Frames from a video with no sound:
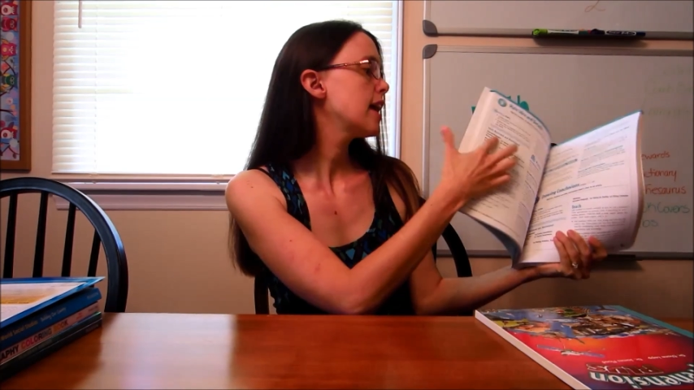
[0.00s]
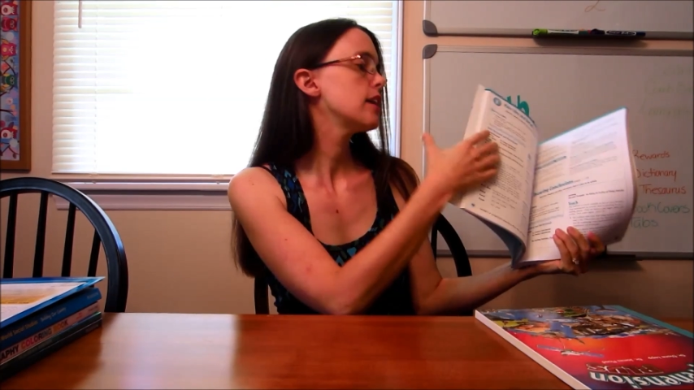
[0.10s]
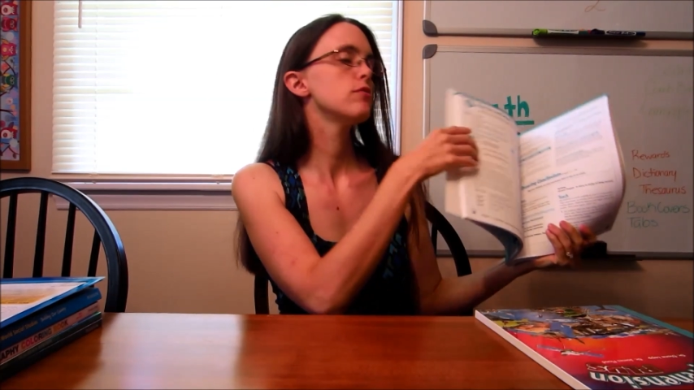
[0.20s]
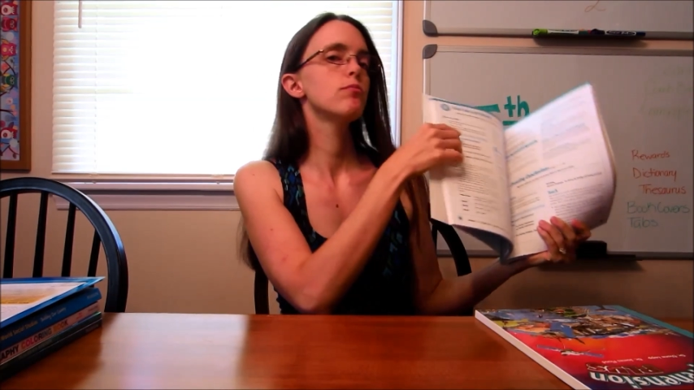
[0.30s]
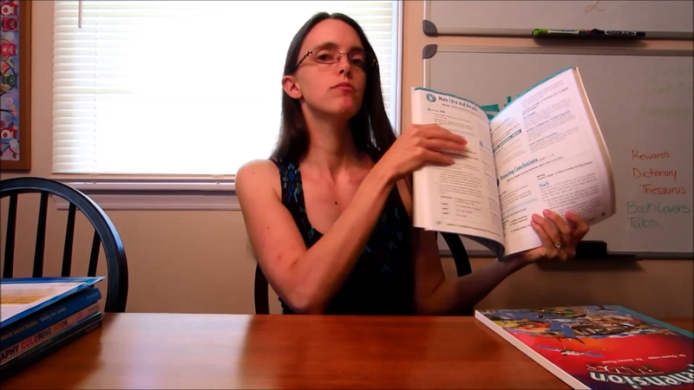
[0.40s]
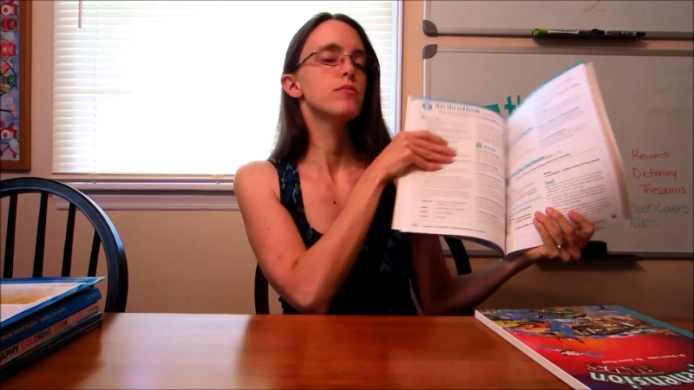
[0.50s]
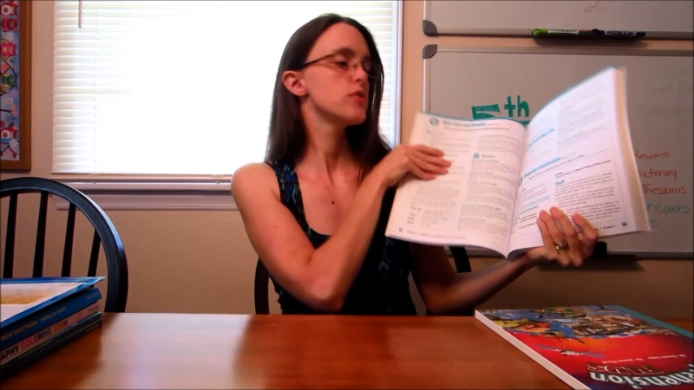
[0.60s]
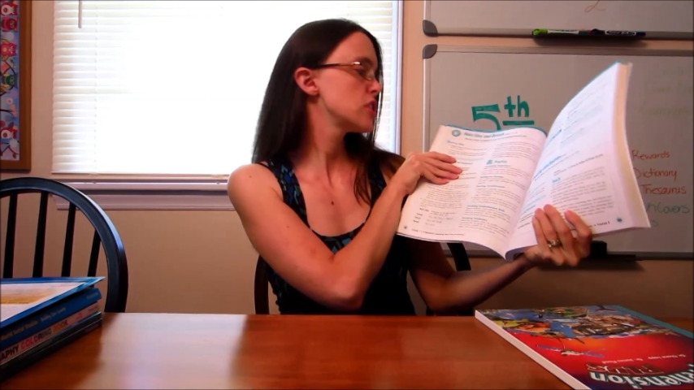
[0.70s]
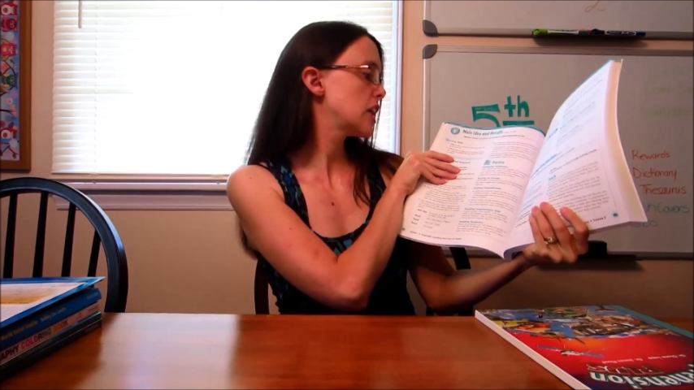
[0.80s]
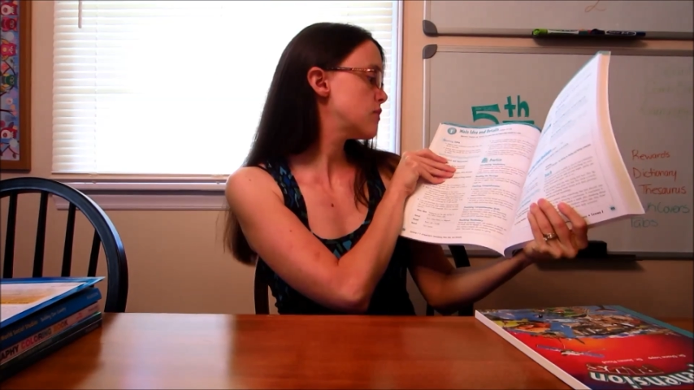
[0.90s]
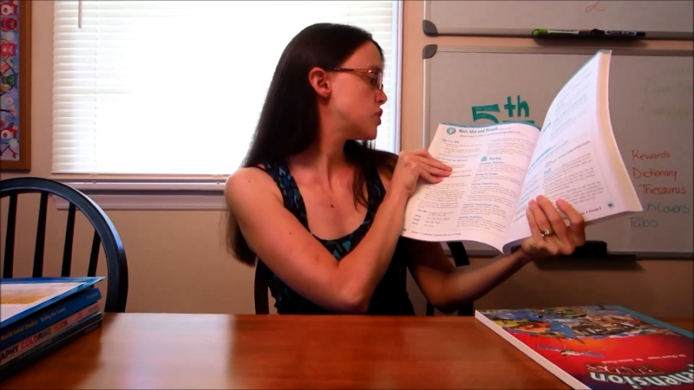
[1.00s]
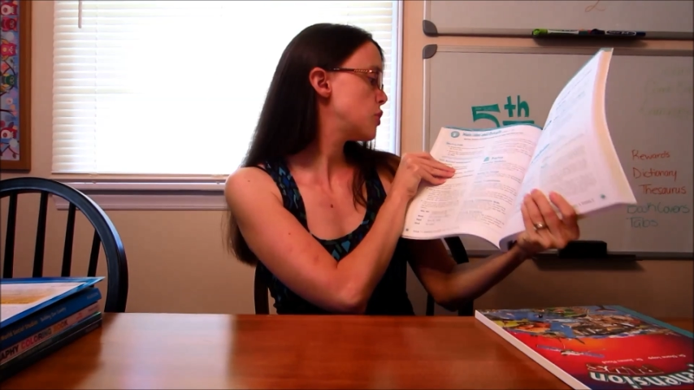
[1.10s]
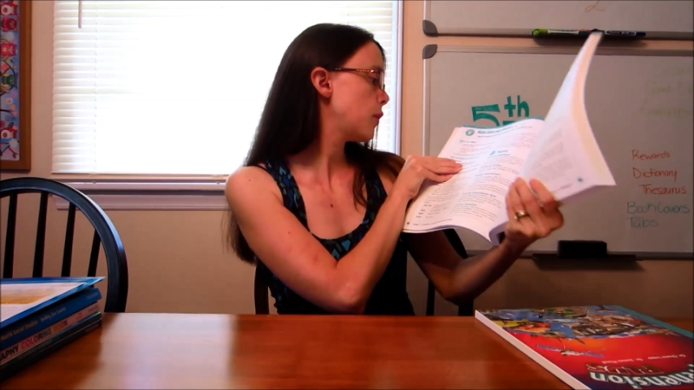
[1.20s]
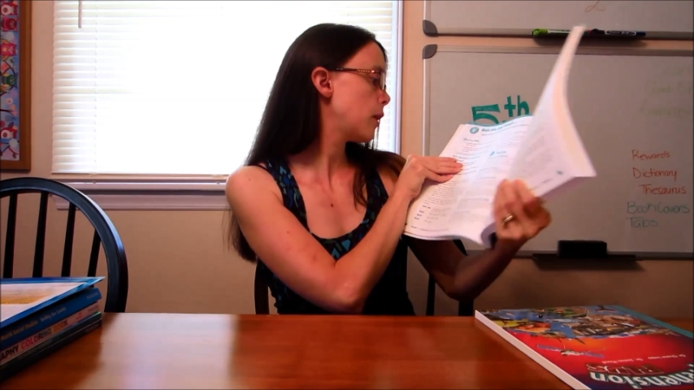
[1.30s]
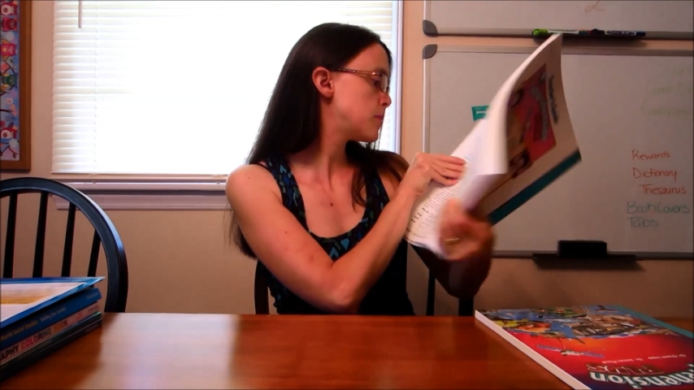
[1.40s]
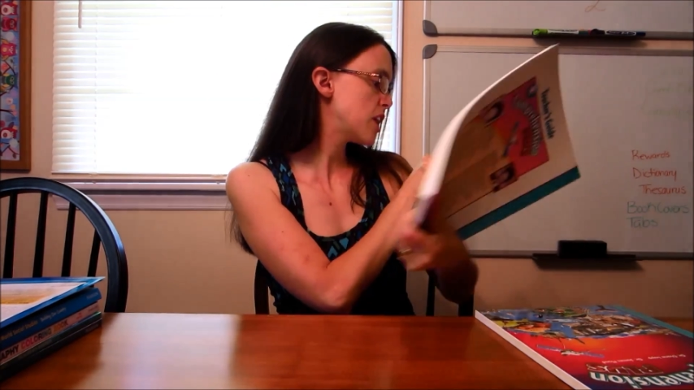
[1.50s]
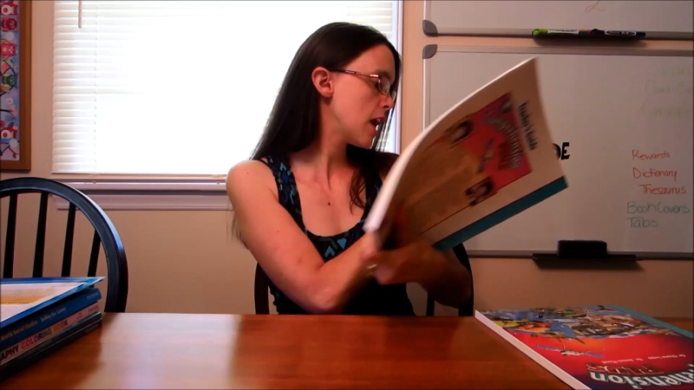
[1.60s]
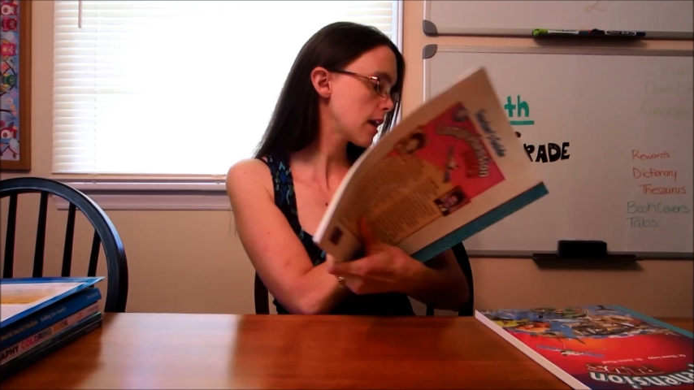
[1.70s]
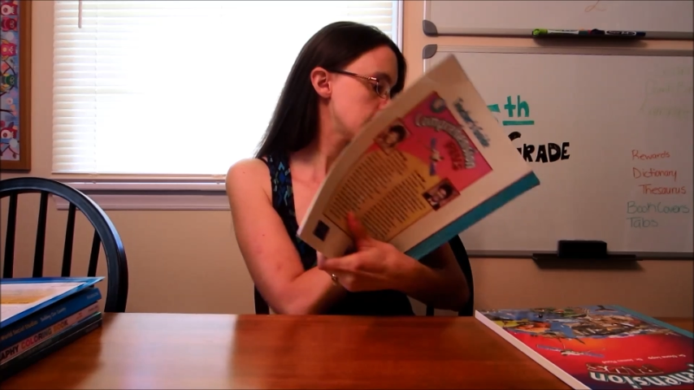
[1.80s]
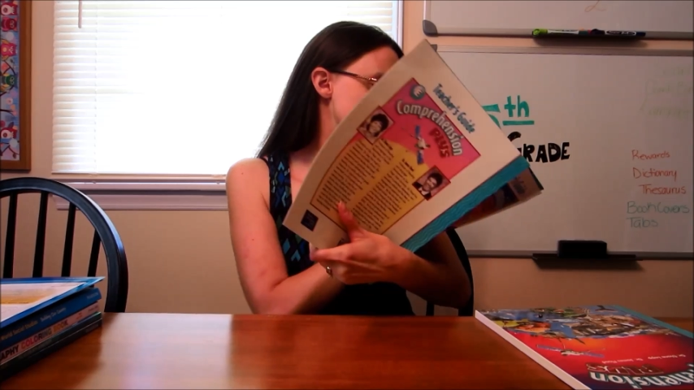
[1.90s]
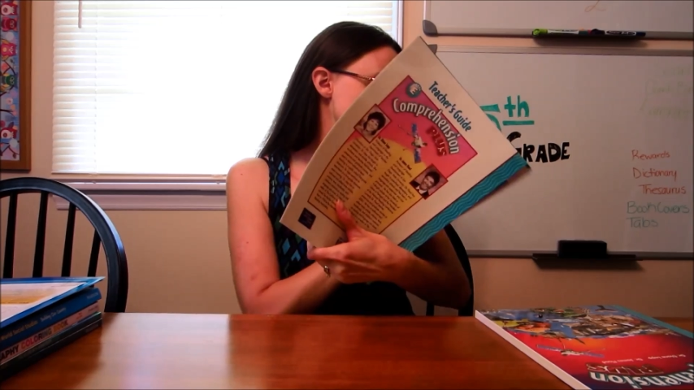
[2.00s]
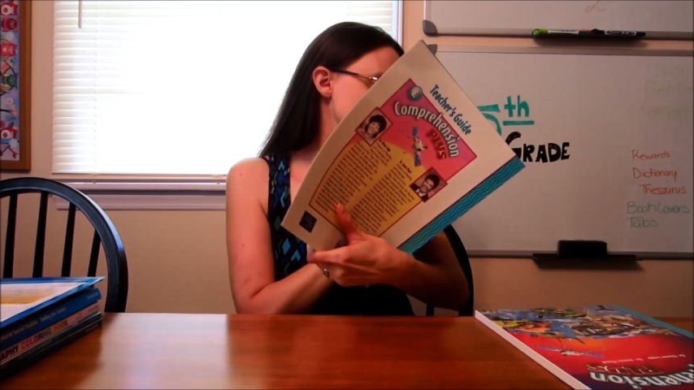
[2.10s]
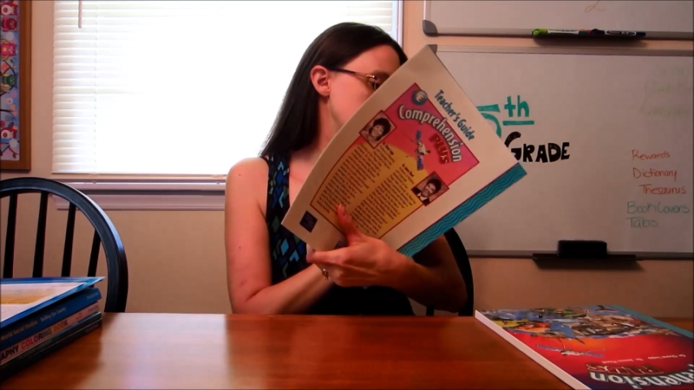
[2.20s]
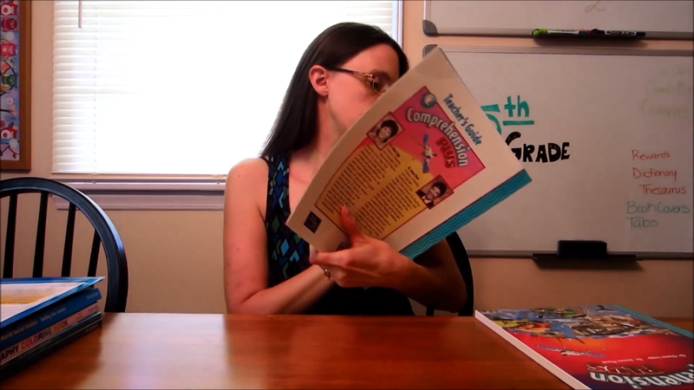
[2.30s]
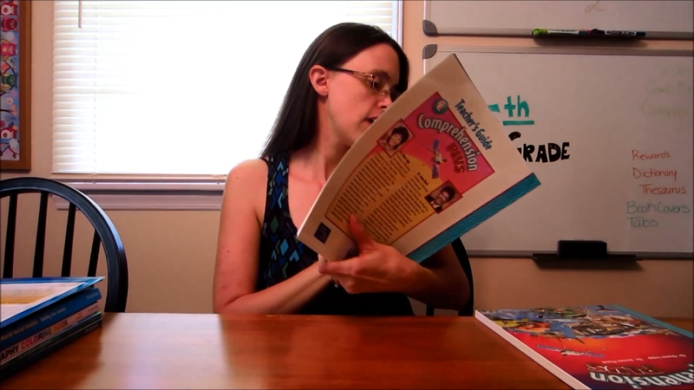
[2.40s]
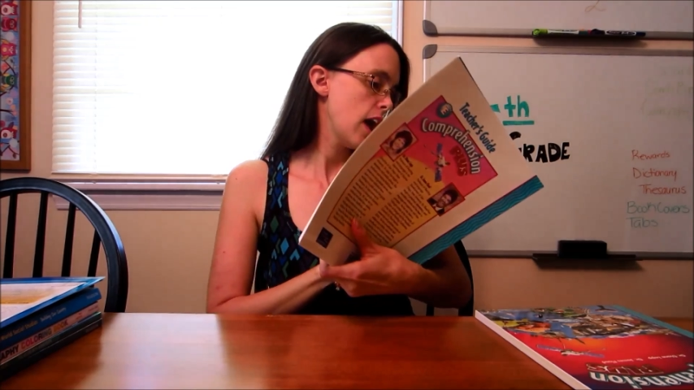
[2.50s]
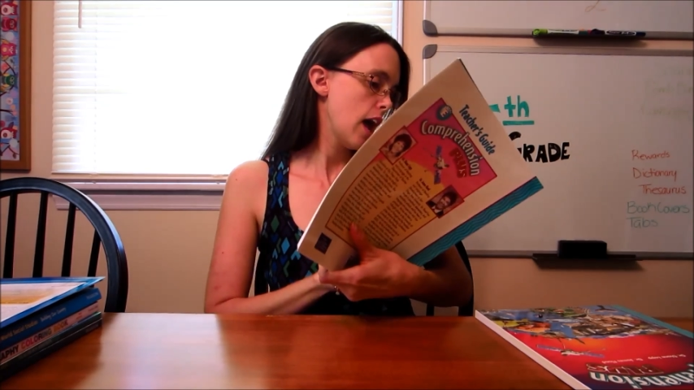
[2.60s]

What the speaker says: of gives you an objective